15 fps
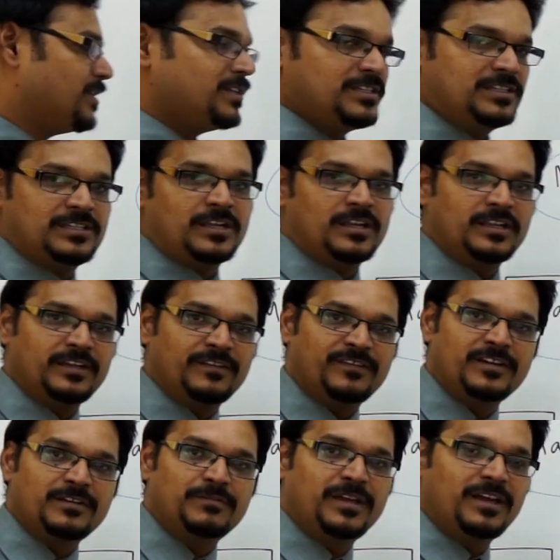here, this is another
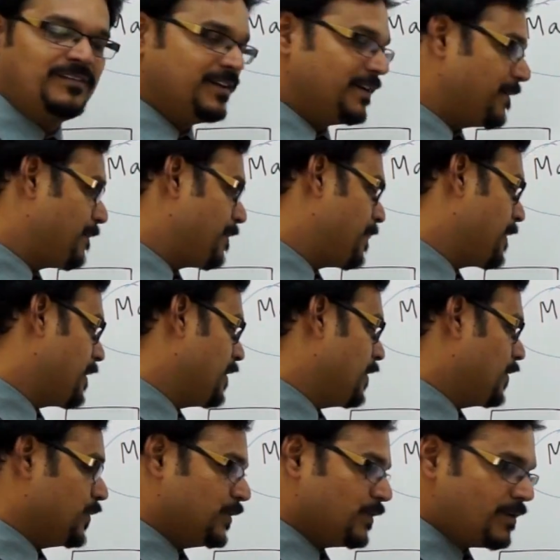different behavior
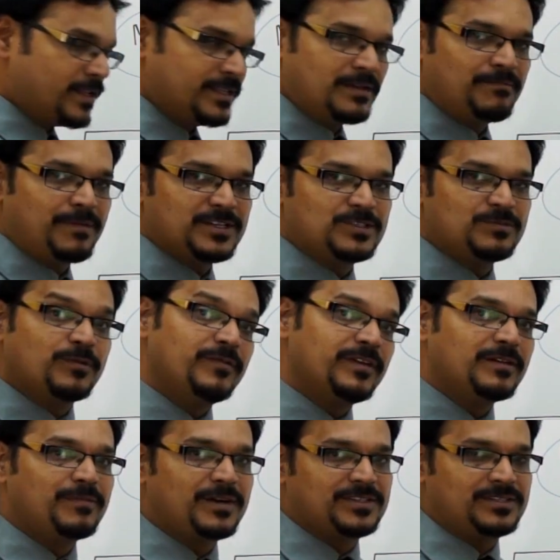you're in the bus,
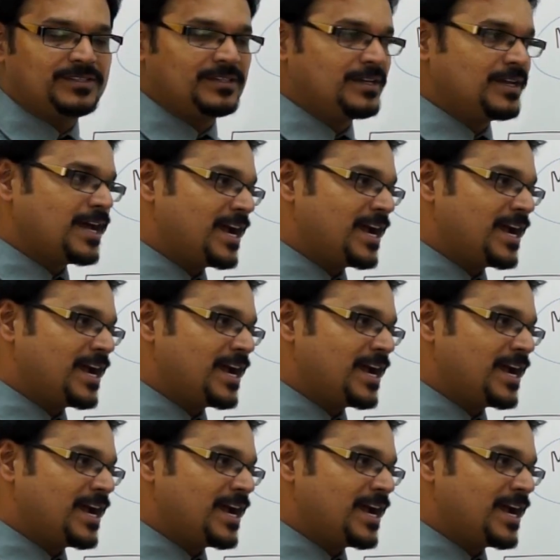moving bus,